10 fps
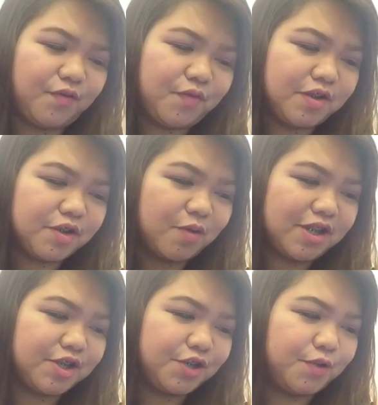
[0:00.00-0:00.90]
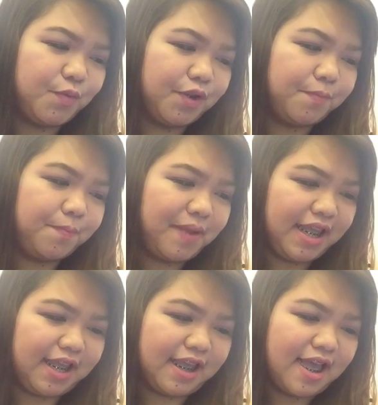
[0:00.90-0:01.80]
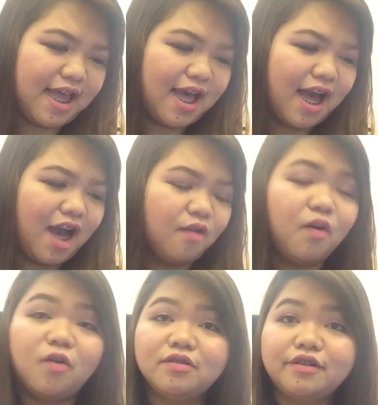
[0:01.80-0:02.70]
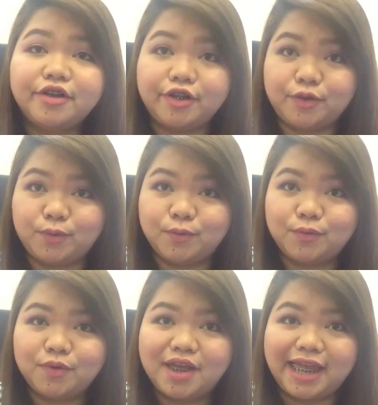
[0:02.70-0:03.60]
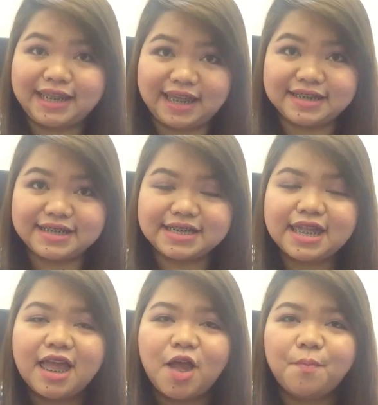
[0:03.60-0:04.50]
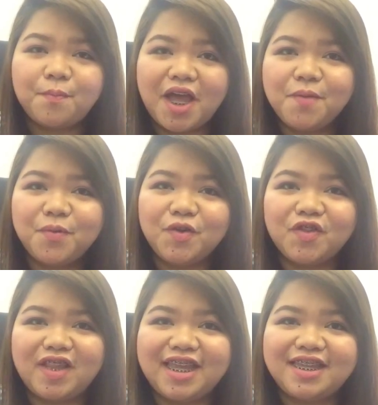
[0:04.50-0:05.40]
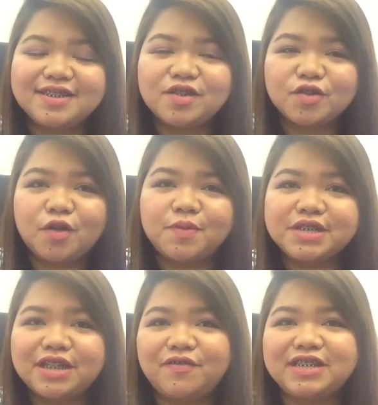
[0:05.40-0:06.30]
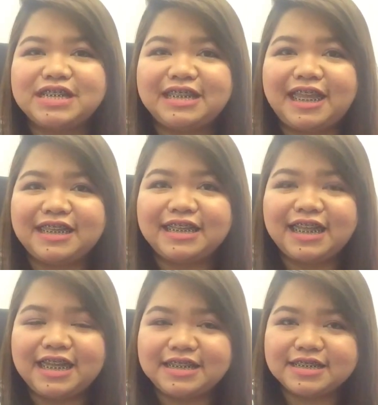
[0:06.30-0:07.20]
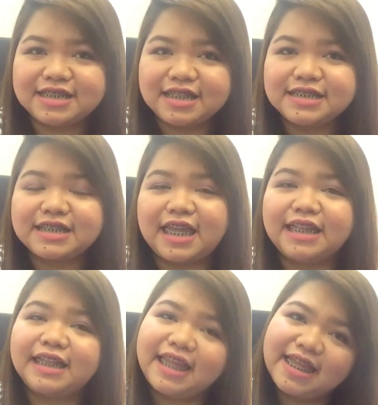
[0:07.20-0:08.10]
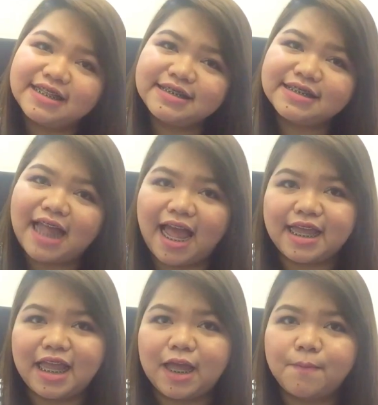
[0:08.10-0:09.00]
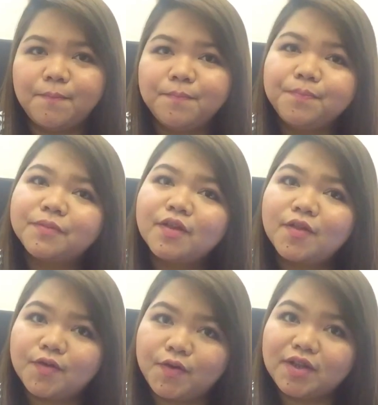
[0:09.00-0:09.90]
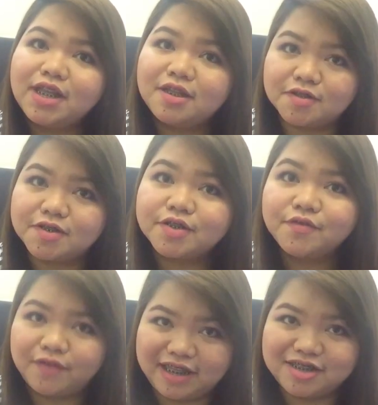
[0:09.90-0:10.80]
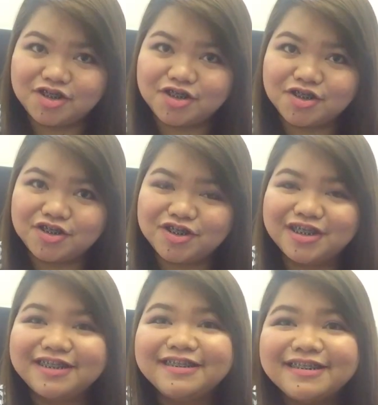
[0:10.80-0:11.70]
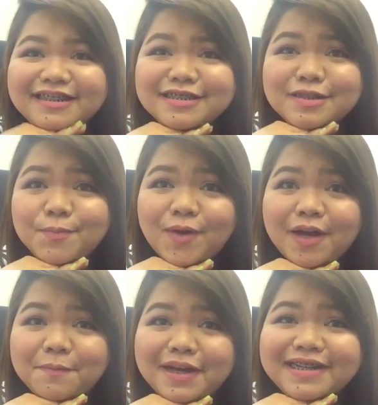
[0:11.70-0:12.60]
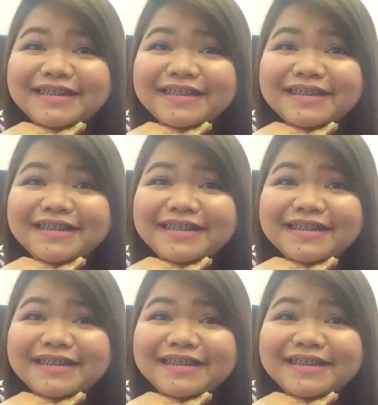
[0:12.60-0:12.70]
the first question will be, how old are you? Yes. My birthday is October 17, 1986, and yes, I am 30 years of age. Nasa mukha ba?